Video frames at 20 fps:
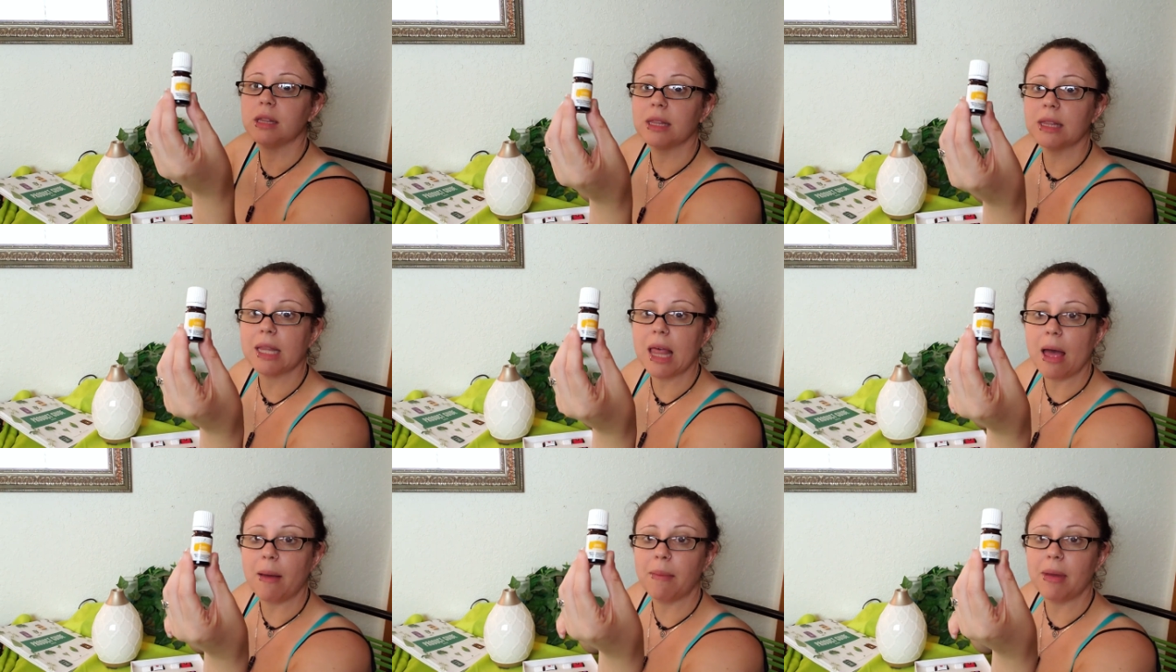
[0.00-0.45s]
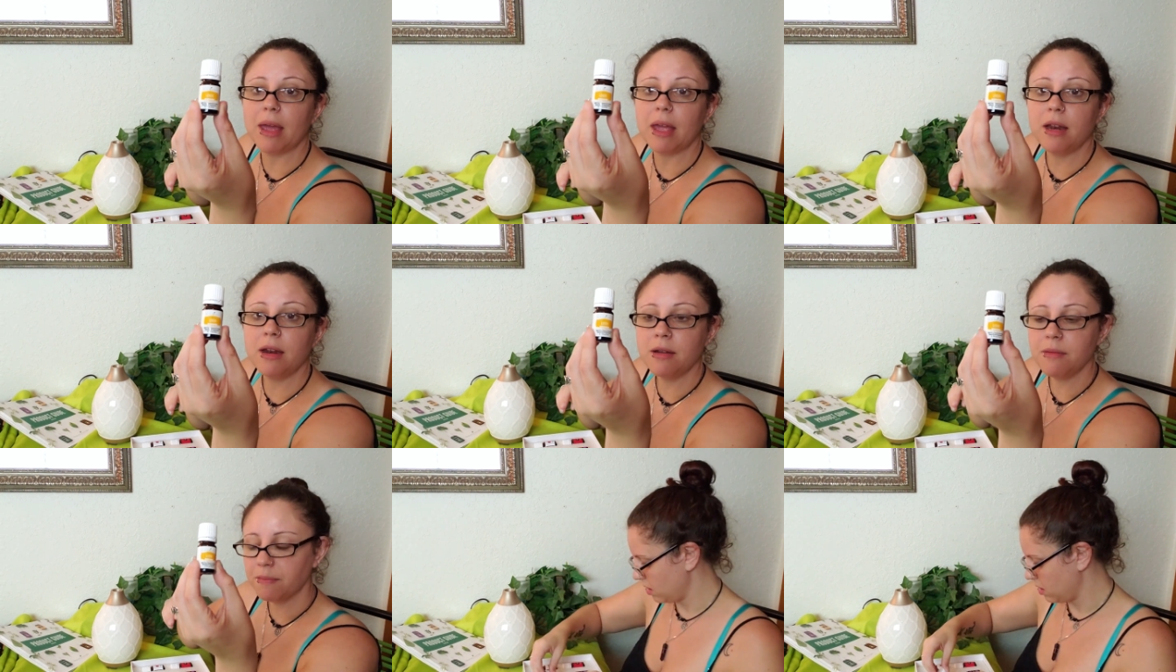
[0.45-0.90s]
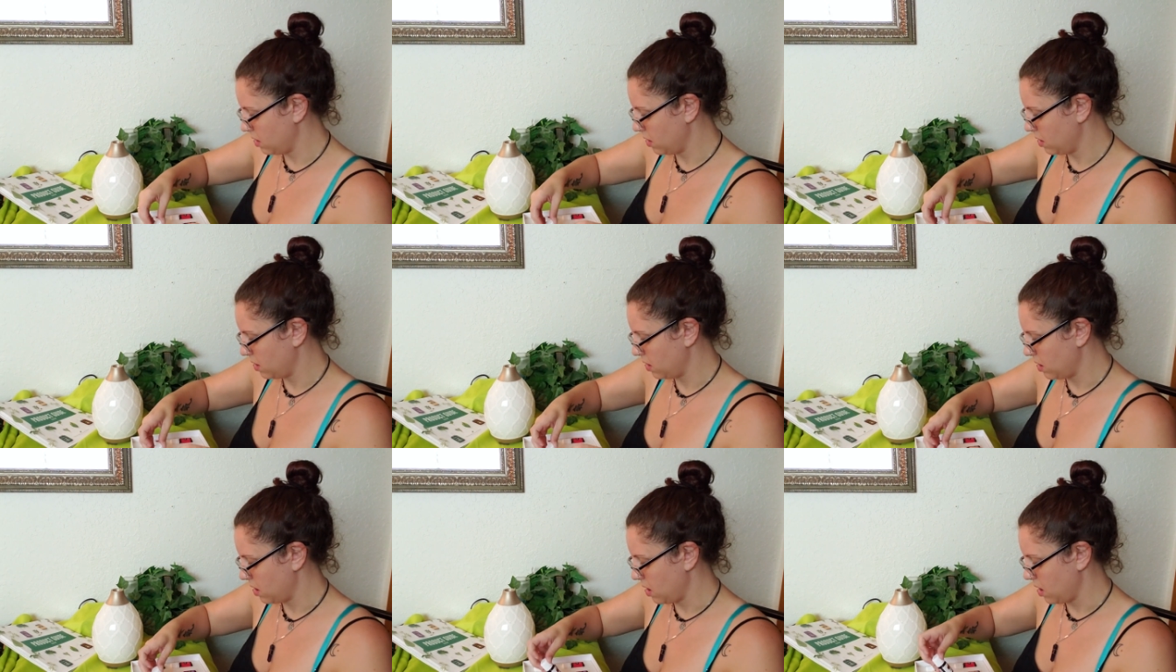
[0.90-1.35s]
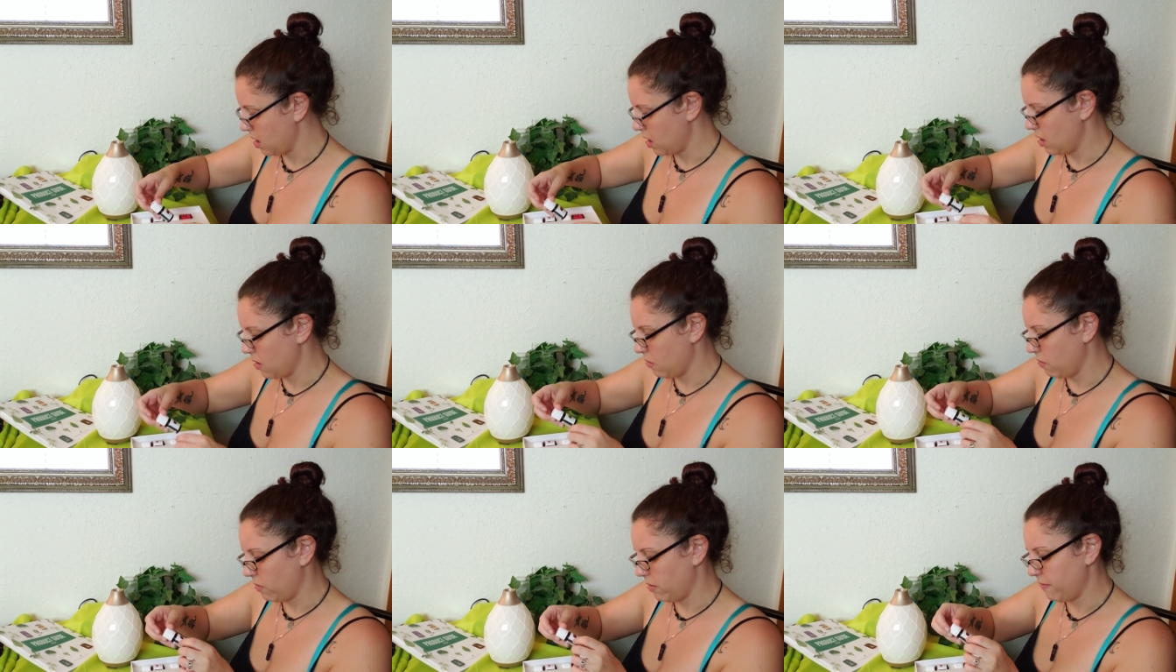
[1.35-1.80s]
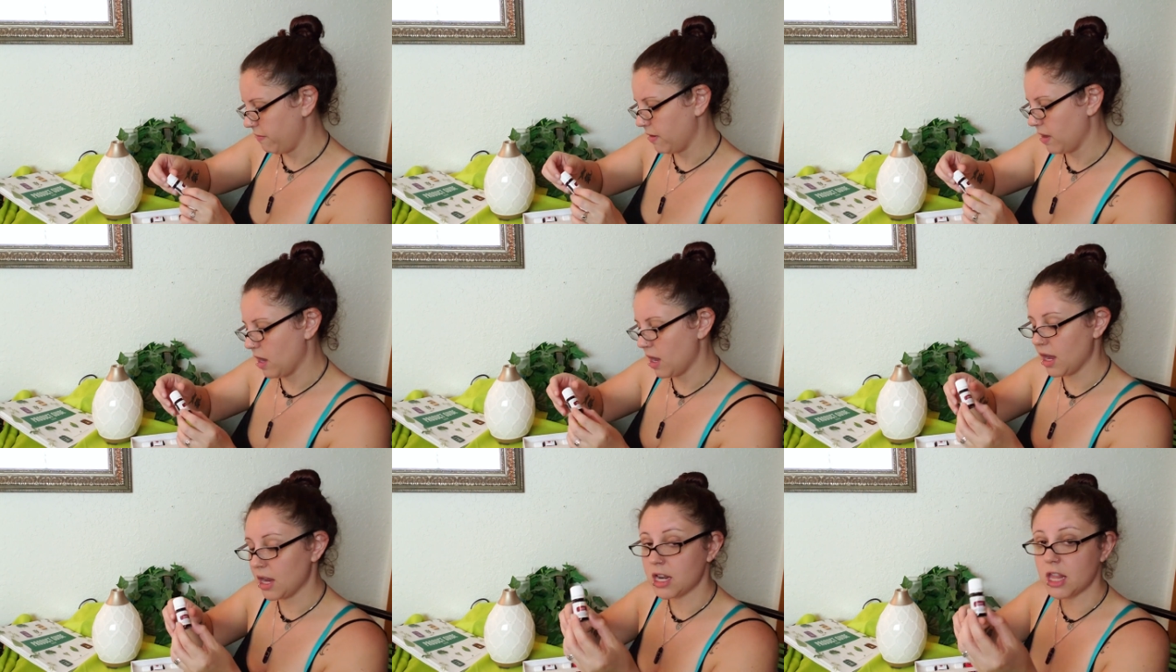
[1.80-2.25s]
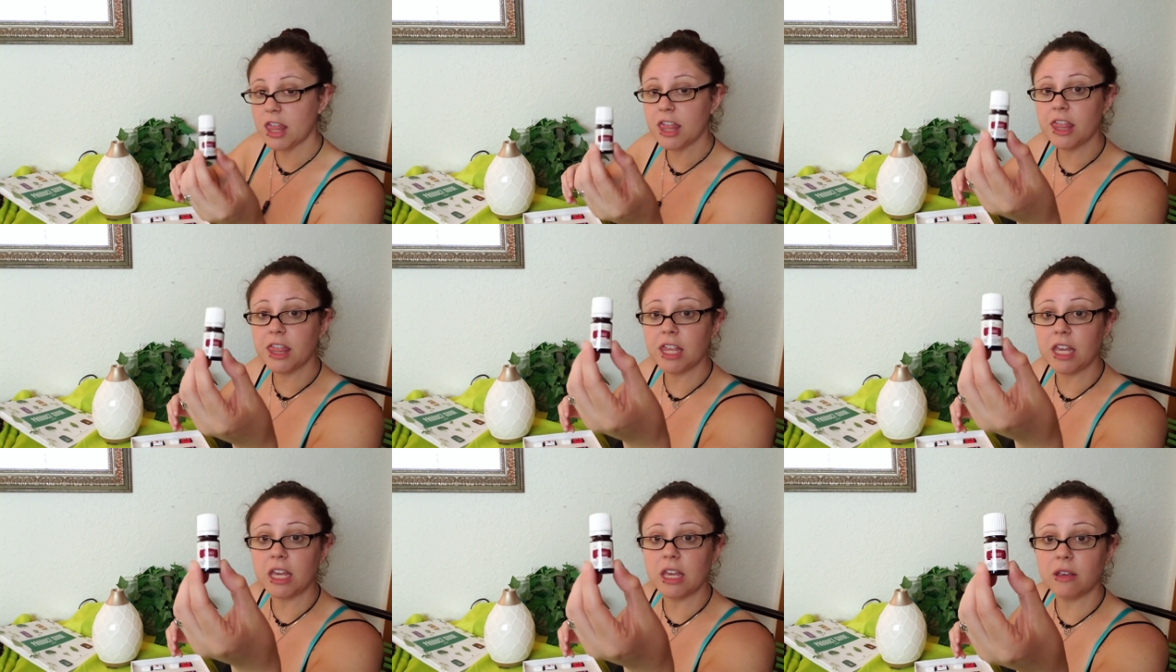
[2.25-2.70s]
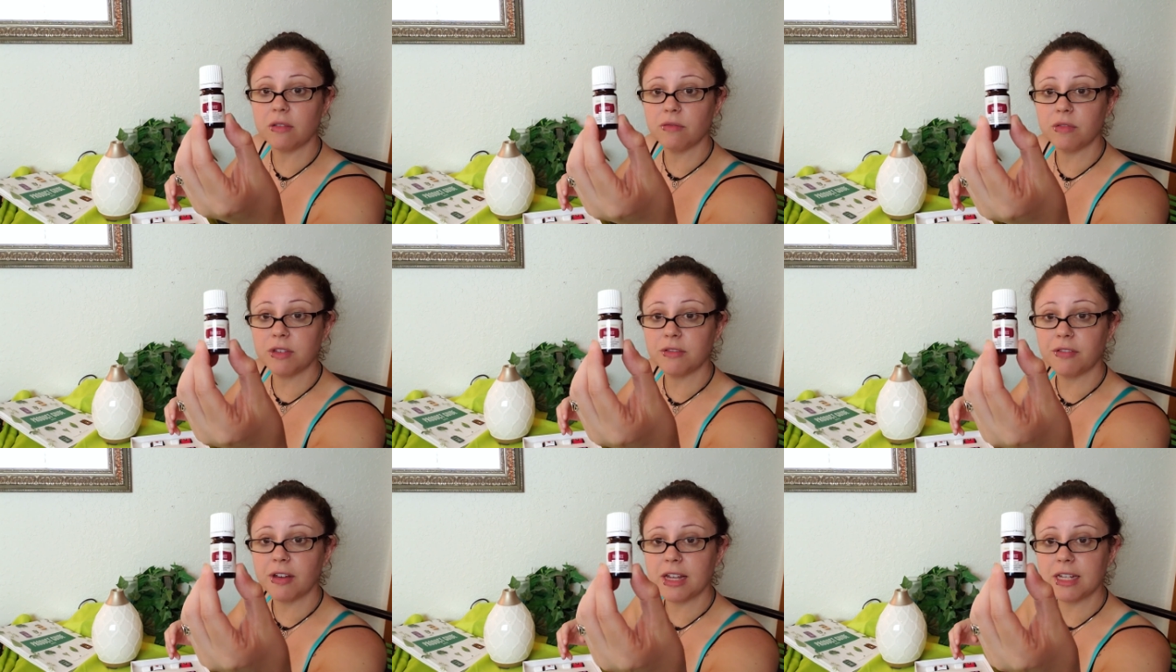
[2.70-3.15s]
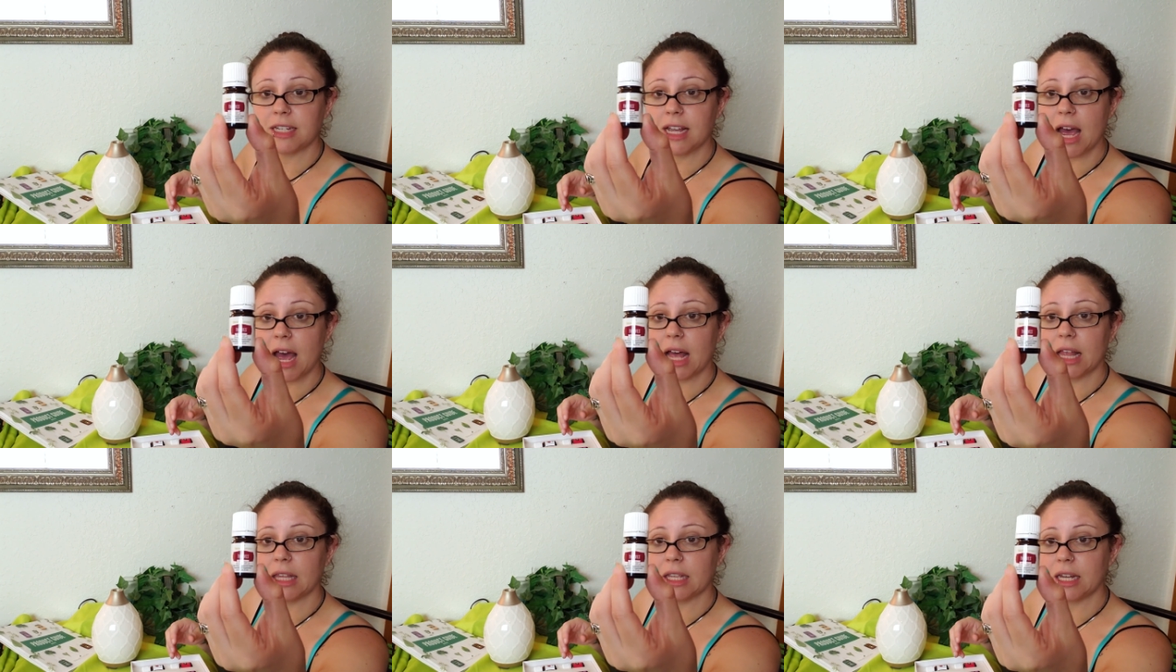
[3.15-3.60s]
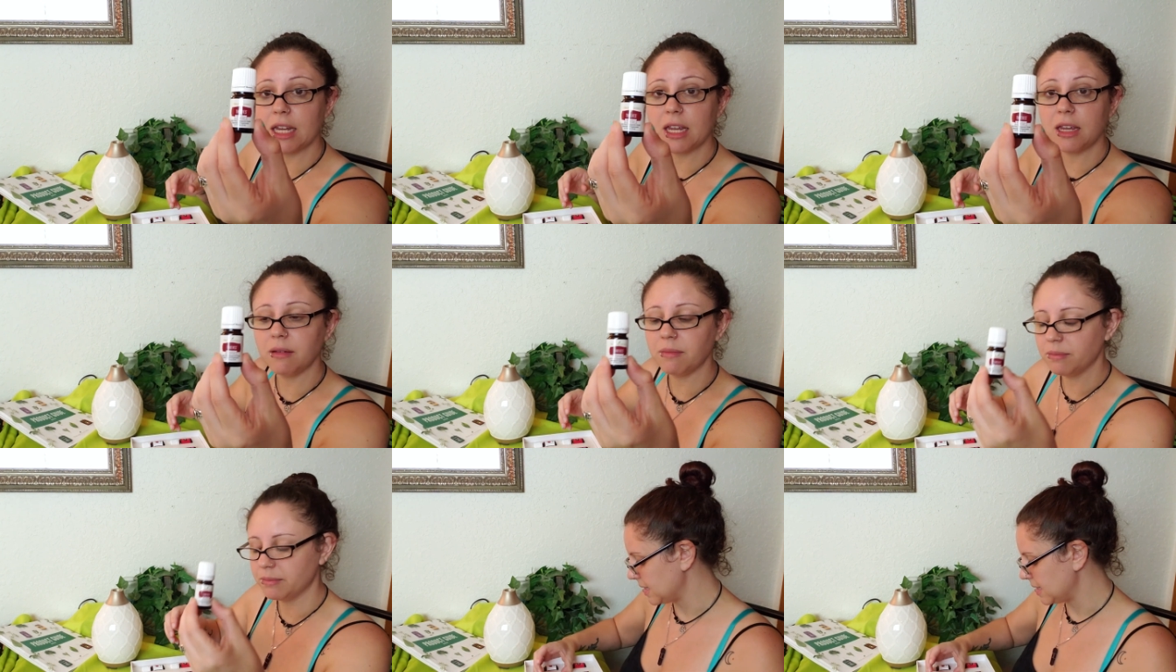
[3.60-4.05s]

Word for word: Lemon. We've got Thieves Vitality.